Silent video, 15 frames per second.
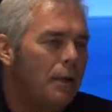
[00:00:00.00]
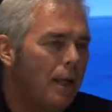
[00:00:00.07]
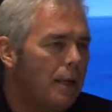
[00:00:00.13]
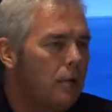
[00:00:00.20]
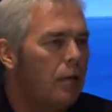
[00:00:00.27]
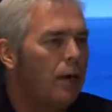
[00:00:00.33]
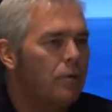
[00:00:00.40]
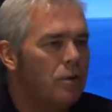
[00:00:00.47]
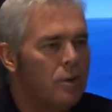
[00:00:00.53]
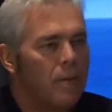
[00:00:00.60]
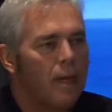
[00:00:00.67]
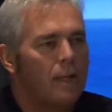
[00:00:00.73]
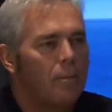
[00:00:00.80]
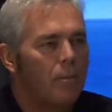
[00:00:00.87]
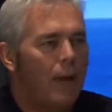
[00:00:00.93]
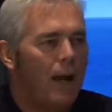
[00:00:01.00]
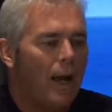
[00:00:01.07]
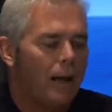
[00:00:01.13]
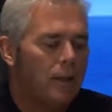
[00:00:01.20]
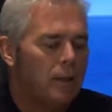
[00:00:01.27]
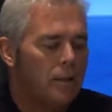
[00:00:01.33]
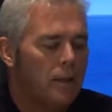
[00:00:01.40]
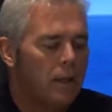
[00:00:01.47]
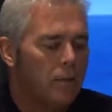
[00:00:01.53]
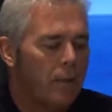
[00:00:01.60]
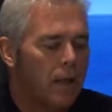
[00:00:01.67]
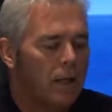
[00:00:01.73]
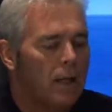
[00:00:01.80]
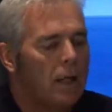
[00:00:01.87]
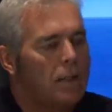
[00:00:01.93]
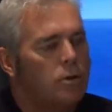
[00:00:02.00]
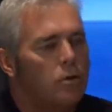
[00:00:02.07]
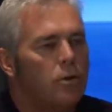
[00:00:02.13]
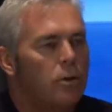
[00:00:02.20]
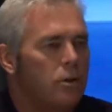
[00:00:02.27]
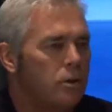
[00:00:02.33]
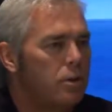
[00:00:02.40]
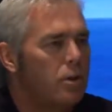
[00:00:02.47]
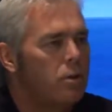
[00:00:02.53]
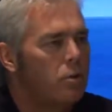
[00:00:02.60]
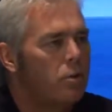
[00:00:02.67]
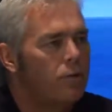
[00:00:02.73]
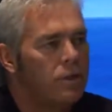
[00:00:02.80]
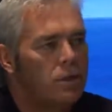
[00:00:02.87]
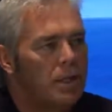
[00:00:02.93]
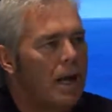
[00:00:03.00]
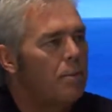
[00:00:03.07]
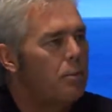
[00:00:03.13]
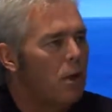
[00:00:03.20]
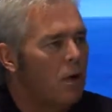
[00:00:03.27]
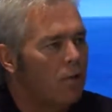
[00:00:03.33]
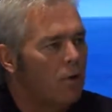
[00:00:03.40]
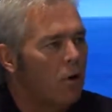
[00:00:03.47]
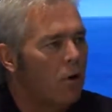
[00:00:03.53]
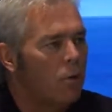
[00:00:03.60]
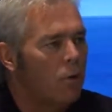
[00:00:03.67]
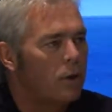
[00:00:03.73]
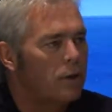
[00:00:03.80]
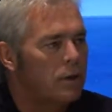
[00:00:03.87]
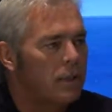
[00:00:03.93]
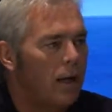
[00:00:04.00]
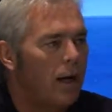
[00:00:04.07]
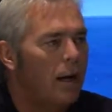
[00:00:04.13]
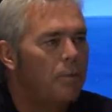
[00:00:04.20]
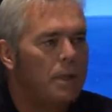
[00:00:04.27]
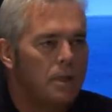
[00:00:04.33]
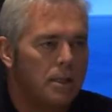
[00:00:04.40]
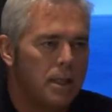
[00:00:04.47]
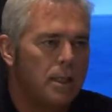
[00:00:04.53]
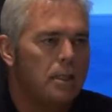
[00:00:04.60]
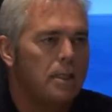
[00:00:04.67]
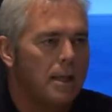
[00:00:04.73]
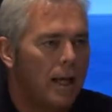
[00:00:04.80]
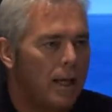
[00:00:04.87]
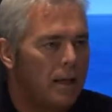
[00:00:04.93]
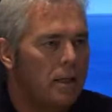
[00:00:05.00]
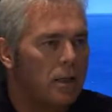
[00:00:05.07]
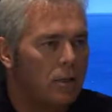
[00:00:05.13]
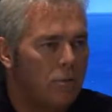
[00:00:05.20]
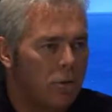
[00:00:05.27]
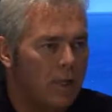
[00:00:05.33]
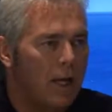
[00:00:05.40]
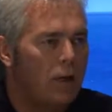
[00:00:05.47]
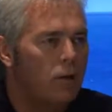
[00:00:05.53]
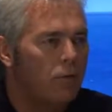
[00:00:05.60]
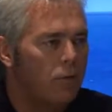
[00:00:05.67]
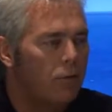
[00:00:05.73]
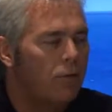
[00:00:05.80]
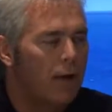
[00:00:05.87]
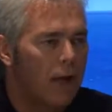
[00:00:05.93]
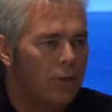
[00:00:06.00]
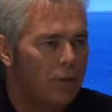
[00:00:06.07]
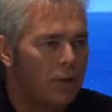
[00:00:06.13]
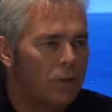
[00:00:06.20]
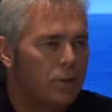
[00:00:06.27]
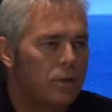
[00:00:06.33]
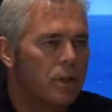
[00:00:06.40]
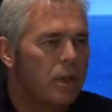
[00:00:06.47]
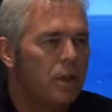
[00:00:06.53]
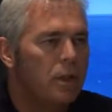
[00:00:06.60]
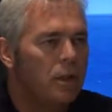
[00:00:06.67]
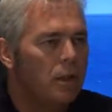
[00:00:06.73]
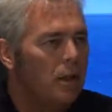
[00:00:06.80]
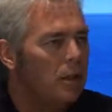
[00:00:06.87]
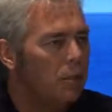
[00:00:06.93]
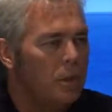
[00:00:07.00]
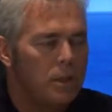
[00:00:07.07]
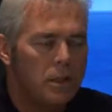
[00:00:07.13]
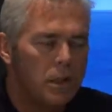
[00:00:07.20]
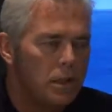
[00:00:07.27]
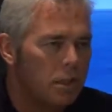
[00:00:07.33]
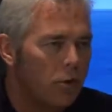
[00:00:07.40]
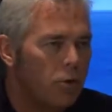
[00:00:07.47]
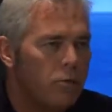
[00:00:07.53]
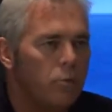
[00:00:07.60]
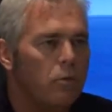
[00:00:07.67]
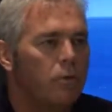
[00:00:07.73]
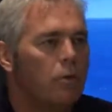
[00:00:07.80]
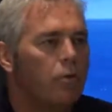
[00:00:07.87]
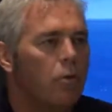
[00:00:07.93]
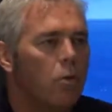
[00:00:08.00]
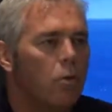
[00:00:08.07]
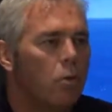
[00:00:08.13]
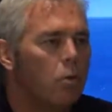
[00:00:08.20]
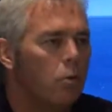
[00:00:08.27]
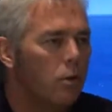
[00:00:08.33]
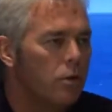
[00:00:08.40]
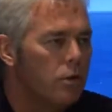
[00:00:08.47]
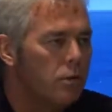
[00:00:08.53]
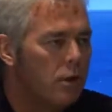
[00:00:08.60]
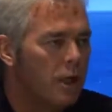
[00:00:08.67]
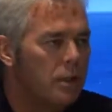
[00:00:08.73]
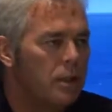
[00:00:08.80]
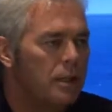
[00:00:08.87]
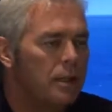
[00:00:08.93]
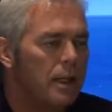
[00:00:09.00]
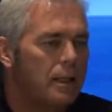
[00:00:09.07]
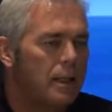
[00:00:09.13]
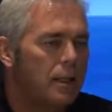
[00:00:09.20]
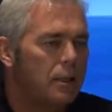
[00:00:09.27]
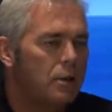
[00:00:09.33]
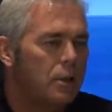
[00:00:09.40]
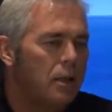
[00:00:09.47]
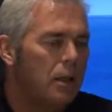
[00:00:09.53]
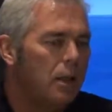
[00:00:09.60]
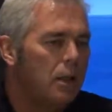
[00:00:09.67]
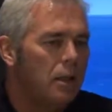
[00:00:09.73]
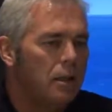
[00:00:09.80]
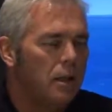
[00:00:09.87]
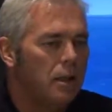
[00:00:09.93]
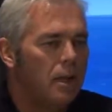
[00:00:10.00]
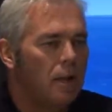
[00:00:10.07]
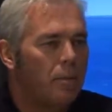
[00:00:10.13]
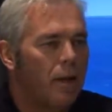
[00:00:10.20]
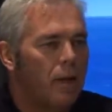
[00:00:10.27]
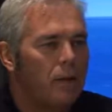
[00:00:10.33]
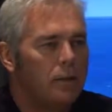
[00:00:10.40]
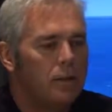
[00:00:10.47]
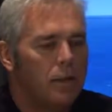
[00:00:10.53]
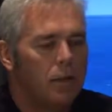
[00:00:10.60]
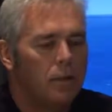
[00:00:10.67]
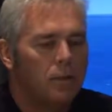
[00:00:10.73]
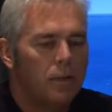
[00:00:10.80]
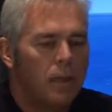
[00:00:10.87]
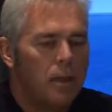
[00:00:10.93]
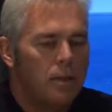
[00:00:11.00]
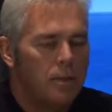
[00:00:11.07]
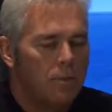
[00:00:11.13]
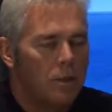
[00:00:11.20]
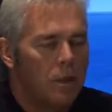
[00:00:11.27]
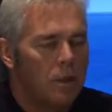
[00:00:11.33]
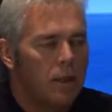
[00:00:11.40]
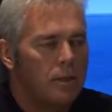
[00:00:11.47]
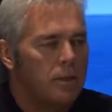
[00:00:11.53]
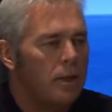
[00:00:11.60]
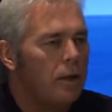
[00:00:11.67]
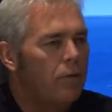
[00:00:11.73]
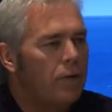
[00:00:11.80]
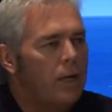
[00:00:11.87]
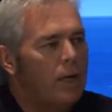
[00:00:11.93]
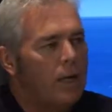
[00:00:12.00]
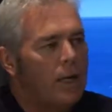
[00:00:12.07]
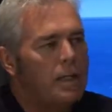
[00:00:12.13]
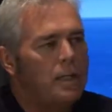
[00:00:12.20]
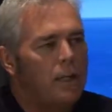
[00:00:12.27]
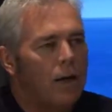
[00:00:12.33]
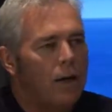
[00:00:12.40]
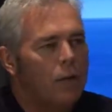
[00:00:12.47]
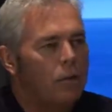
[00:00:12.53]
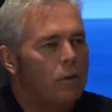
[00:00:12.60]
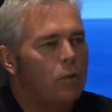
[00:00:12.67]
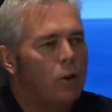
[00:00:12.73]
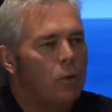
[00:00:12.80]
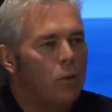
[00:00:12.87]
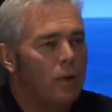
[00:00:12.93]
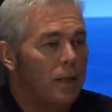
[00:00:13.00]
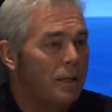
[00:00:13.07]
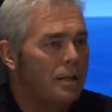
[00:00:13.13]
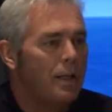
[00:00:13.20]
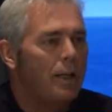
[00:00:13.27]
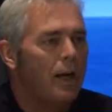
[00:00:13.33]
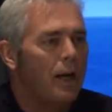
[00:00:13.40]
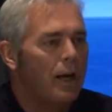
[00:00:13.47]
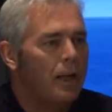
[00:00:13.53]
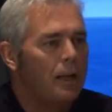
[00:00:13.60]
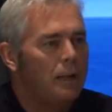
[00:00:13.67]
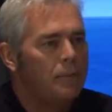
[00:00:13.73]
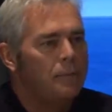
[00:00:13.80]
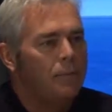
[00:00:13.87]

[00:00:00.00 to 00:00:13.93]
They do have to scale it back. The thing about a console is it's sort of a snapshot of hardware at the time that stays standard for 5 years. You know, the PC is always moving forward. We're always changing the technology. You think about, you know, some of the things that NVIDIA and ATI are doing with SLI.